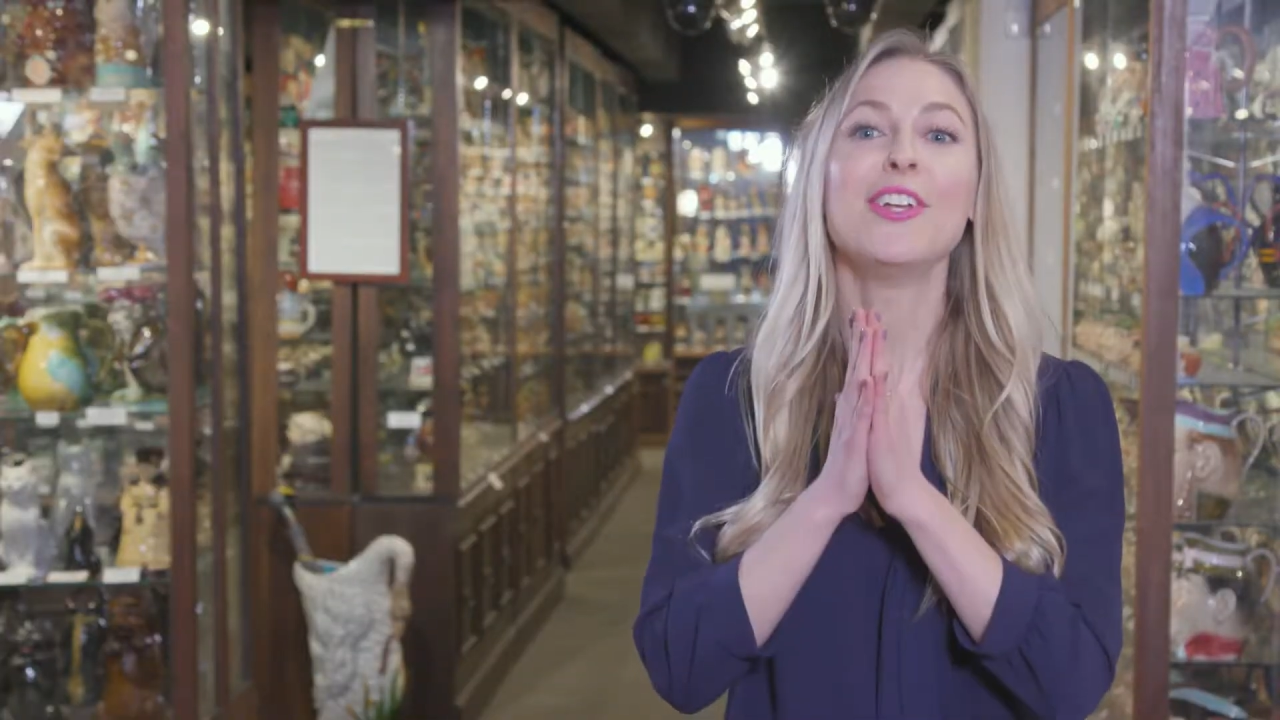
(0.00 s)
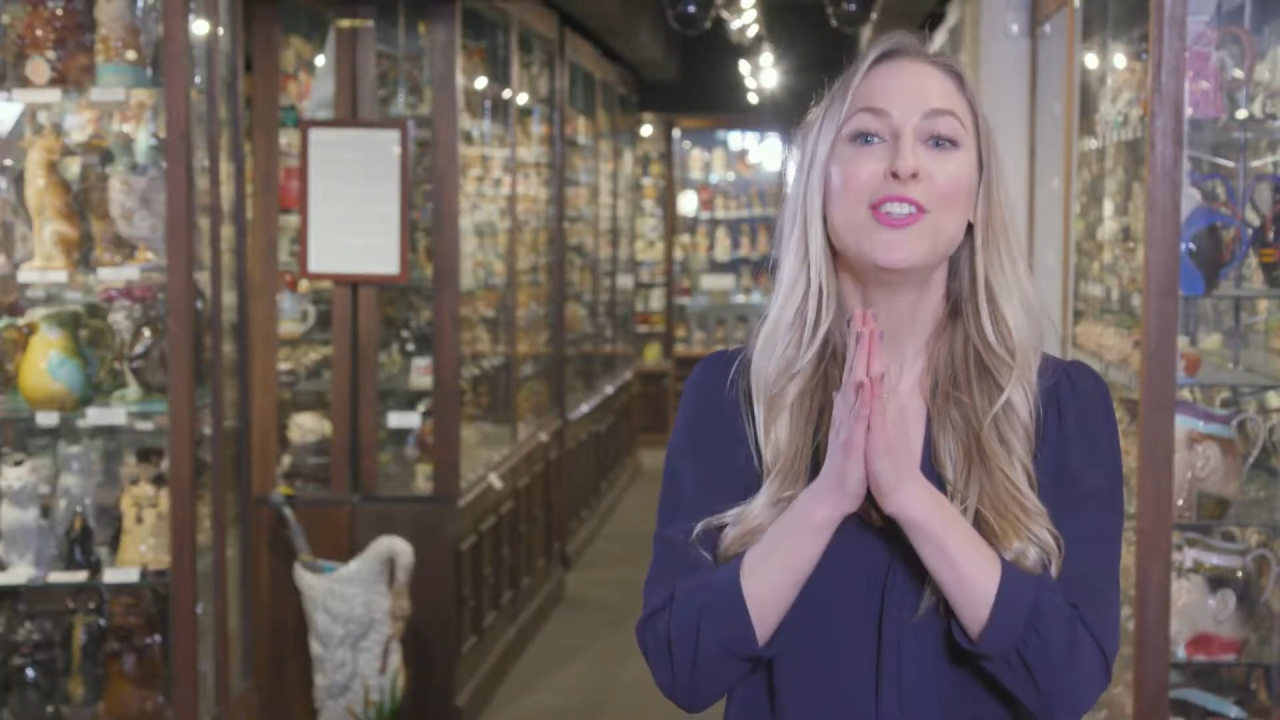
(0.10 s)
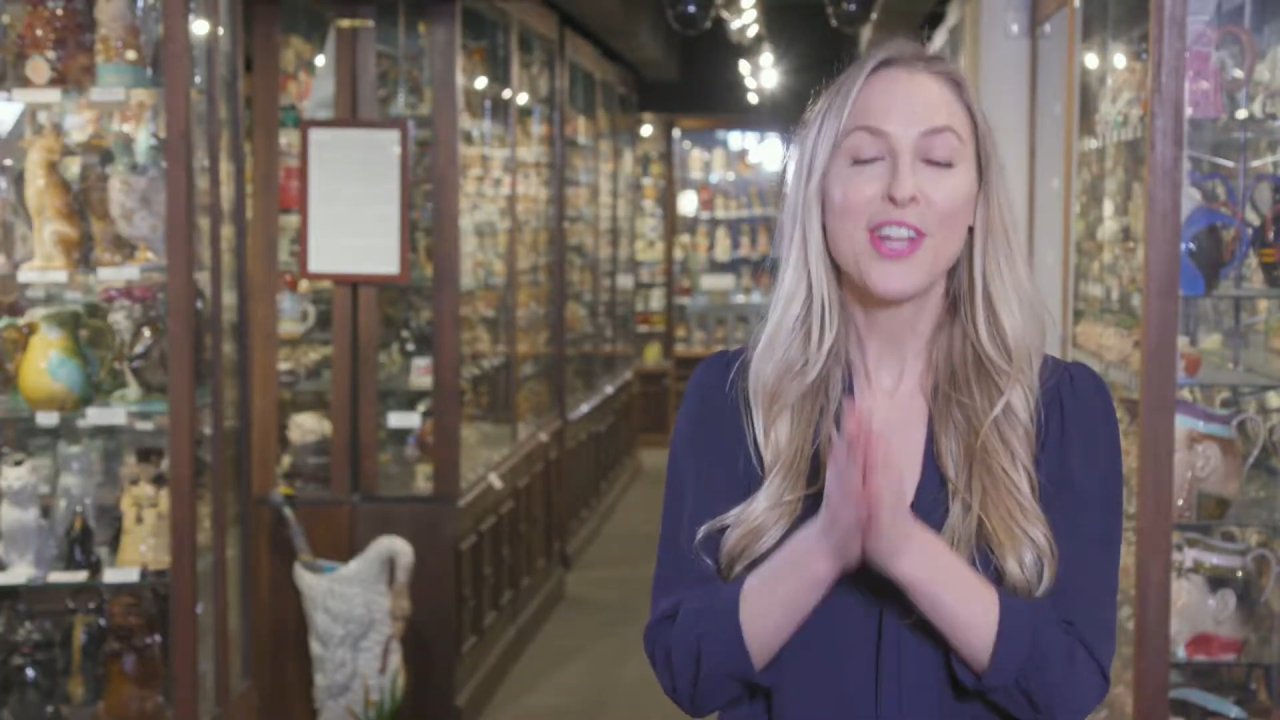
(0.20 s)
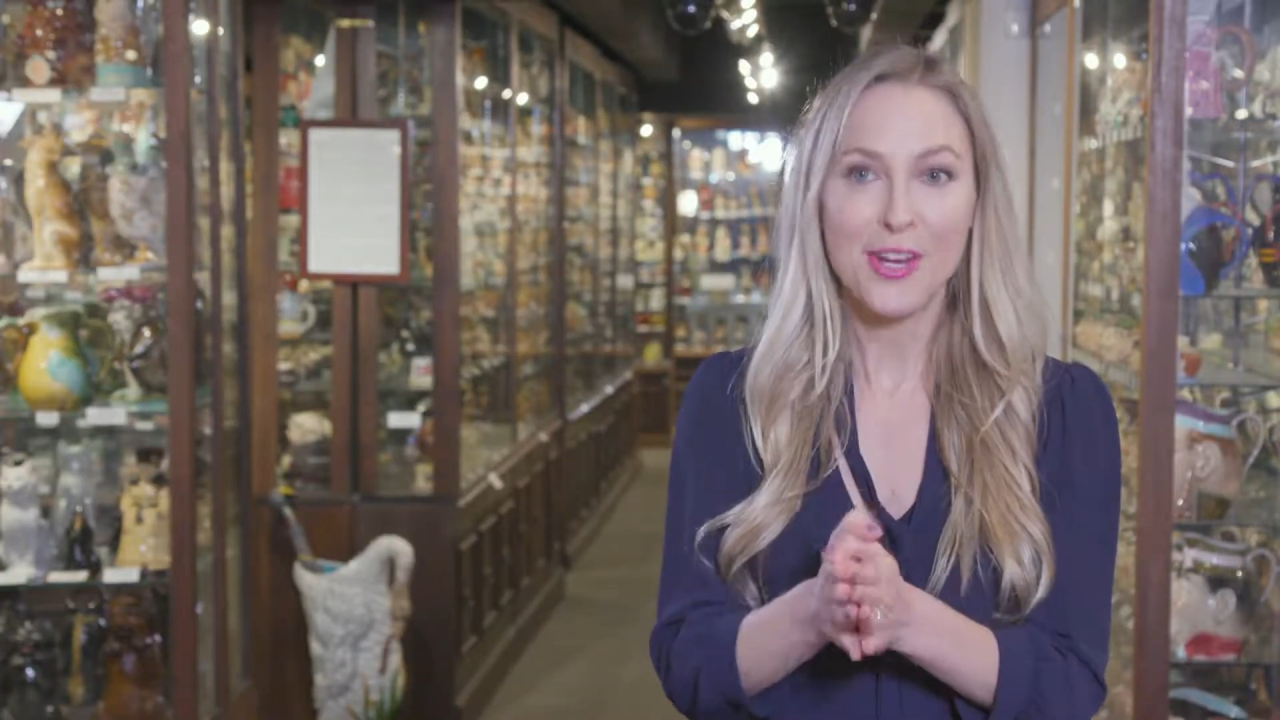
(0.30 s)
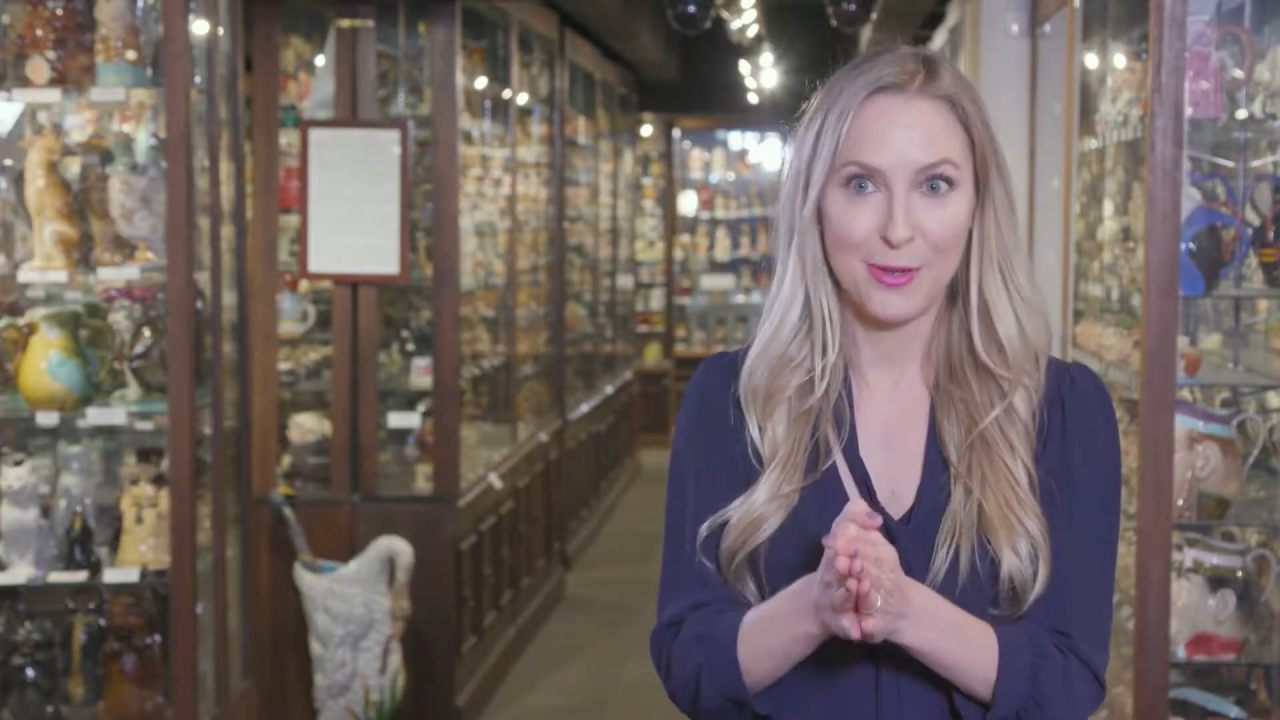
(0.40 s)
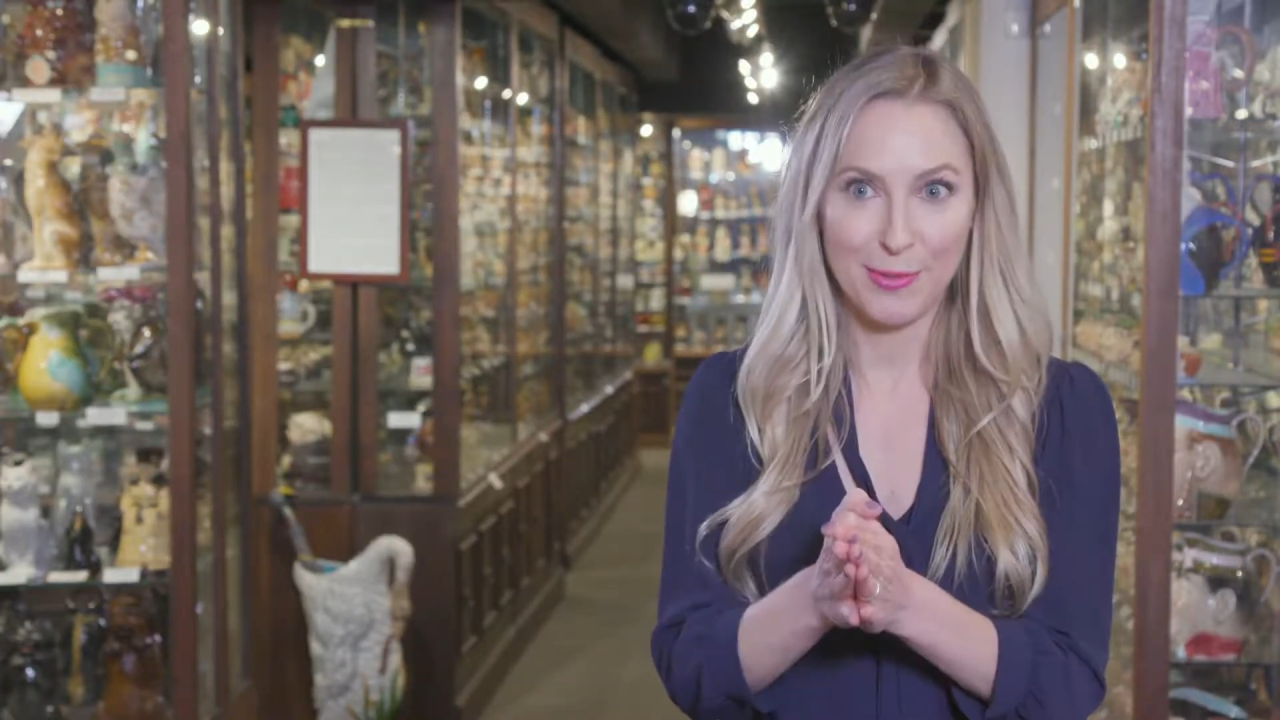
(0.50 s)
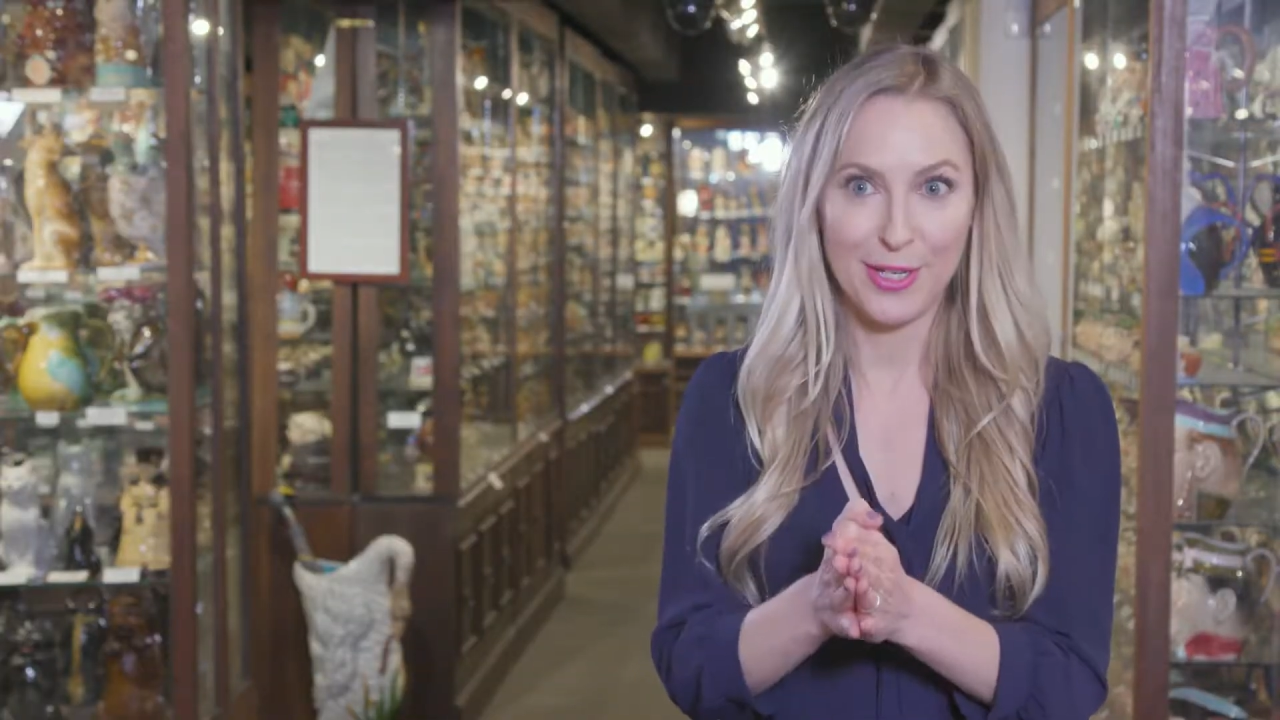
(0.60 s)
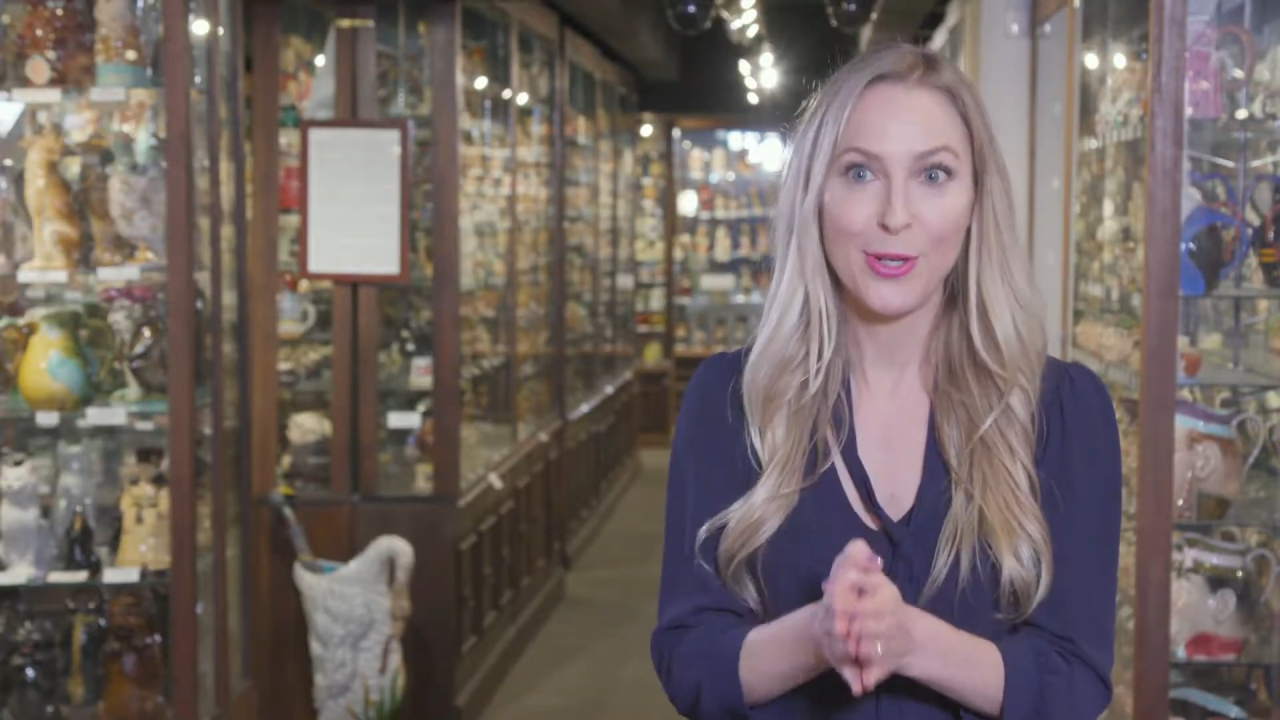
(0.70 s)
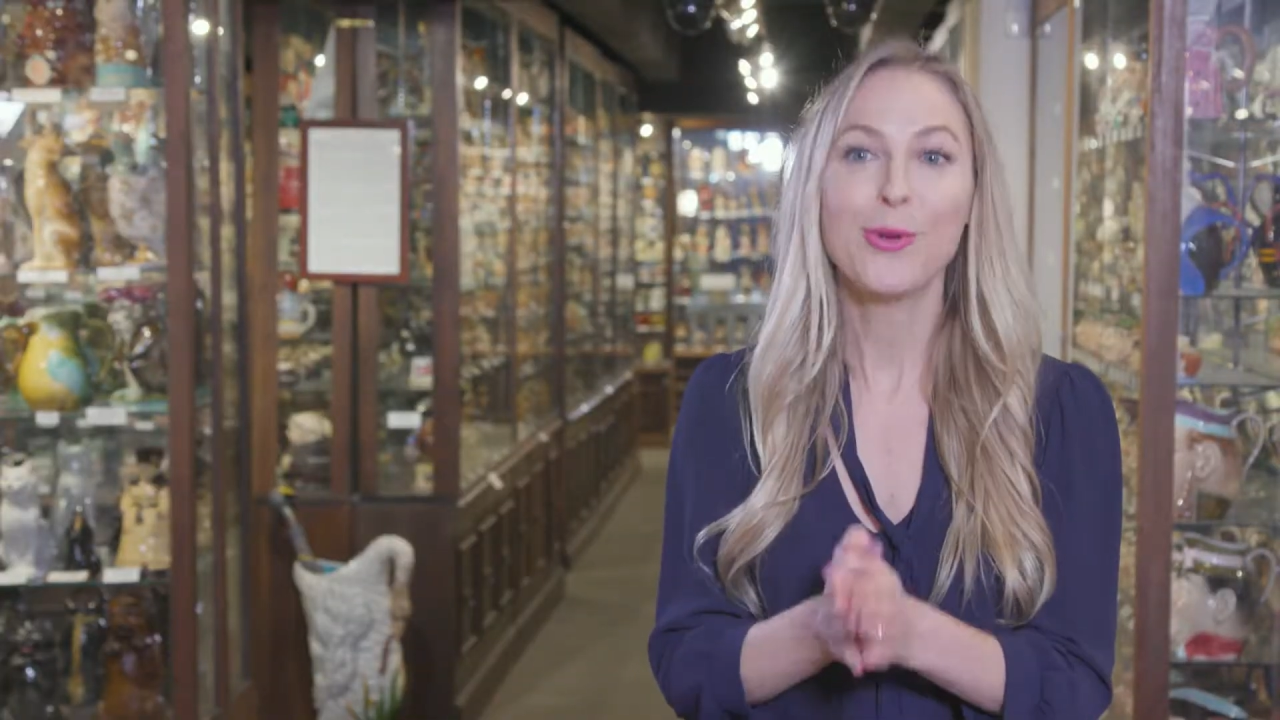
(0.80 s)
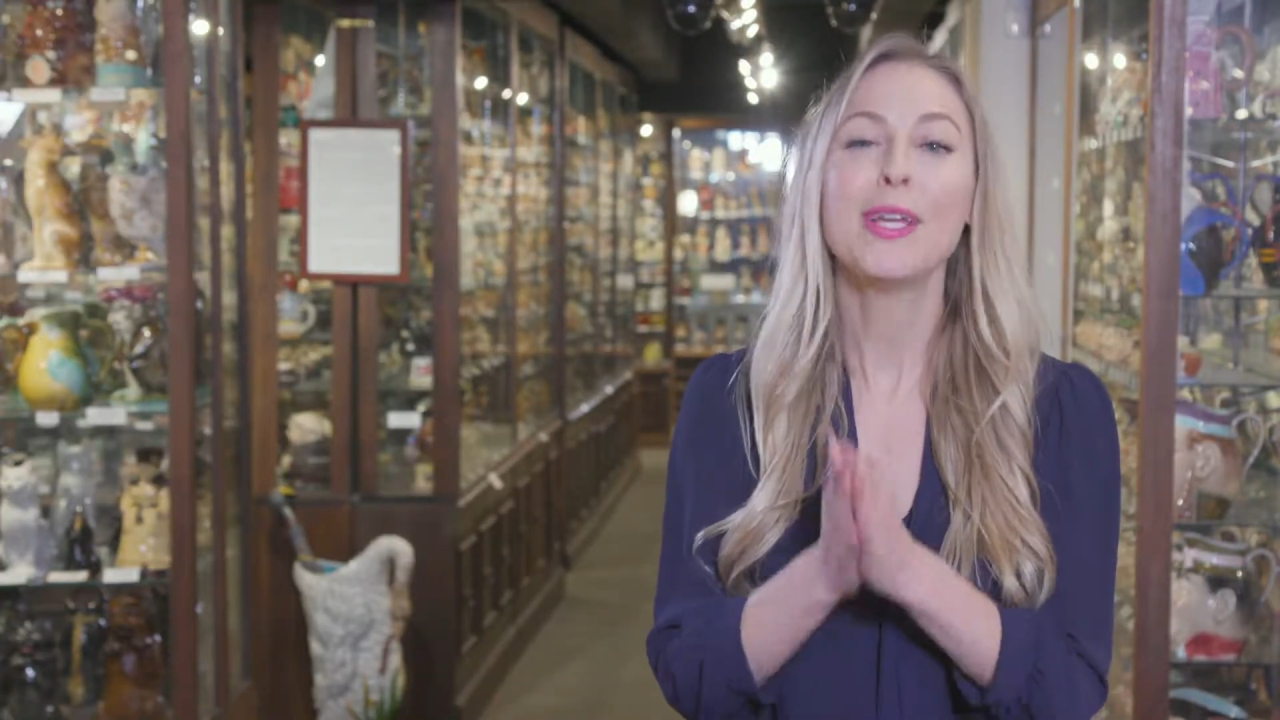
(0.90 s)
gentleman who